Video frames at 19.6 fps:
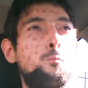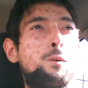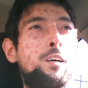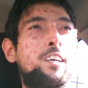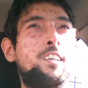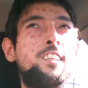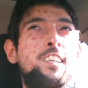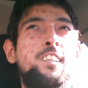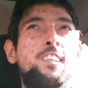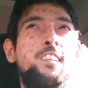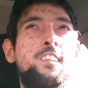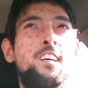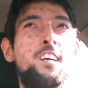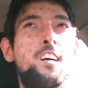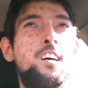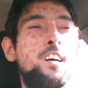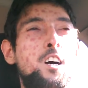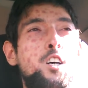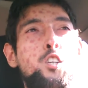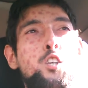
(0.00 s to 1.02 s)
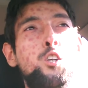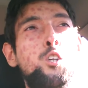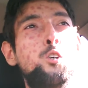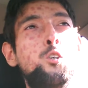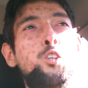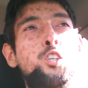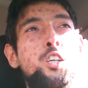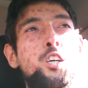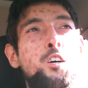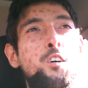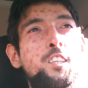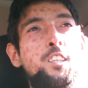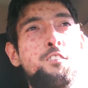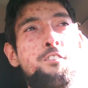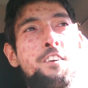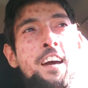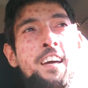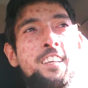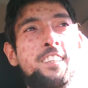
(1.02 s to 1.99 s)
because it's a delusional, it's
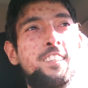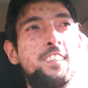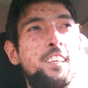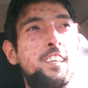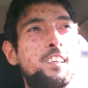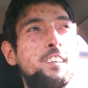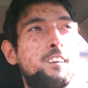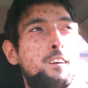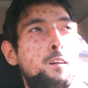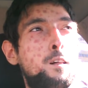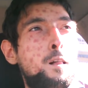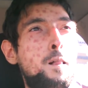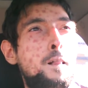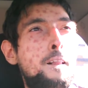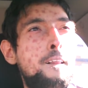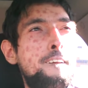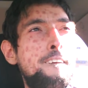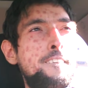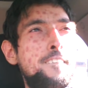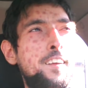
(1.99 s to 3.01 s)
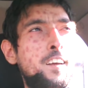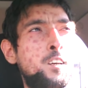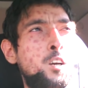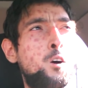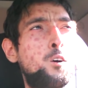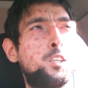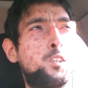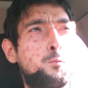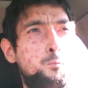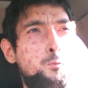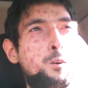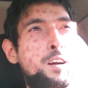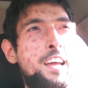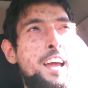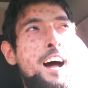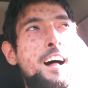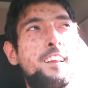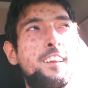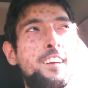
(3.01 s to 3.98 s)
fantasy. It's like, no, it's
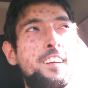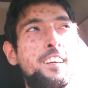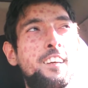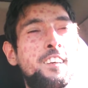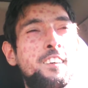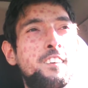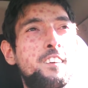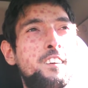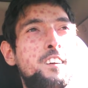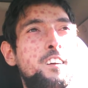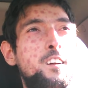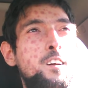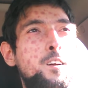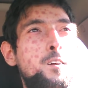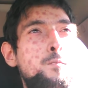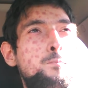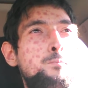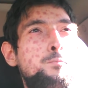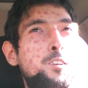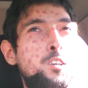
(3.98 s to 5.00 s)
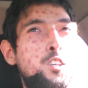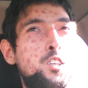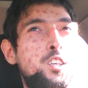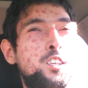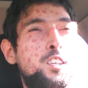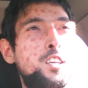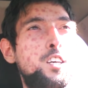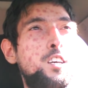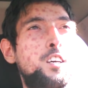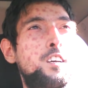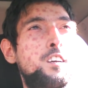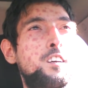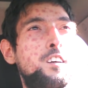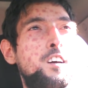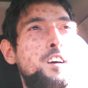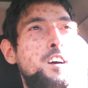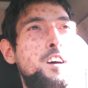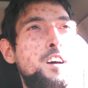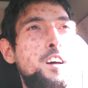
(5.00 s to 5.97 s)
reality. It's just the
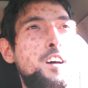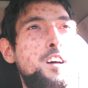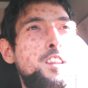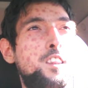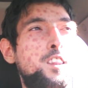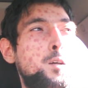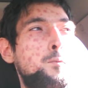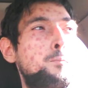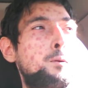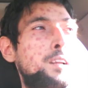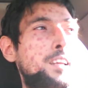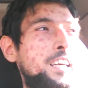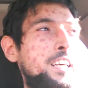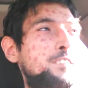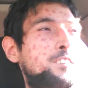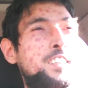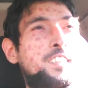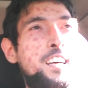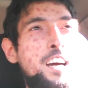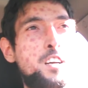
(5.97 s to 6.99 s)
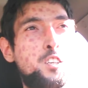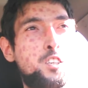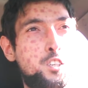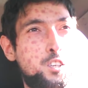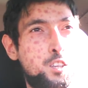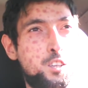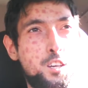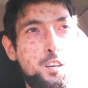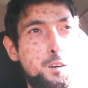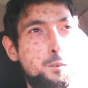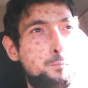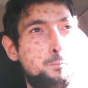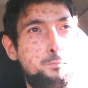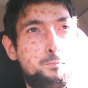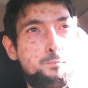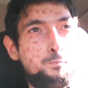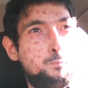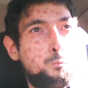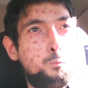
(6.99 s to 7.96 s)
beliefs attached to the
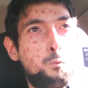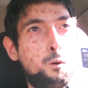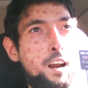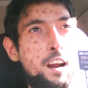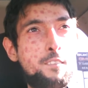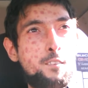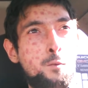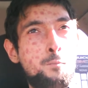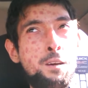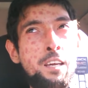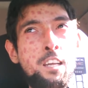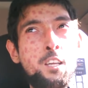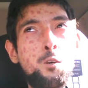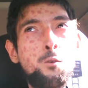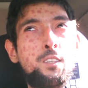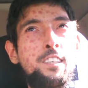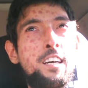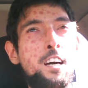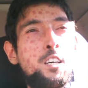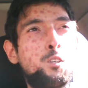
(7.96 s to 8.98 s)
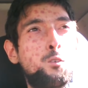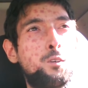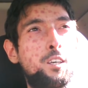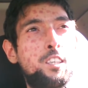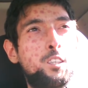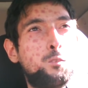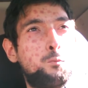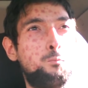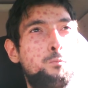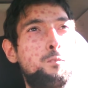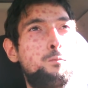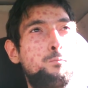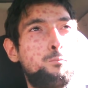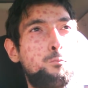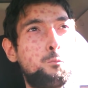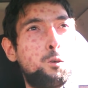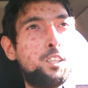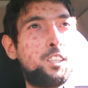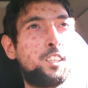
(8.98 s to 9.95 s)
whatever meaning you attach to it is
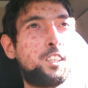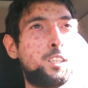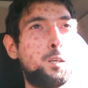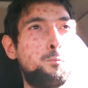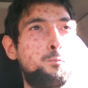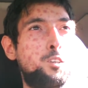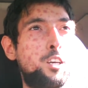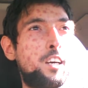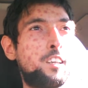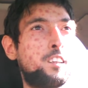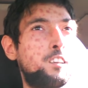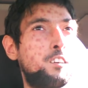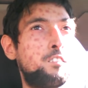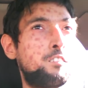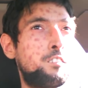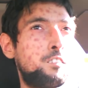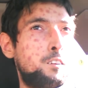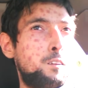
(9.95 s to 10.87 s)
what's subjective.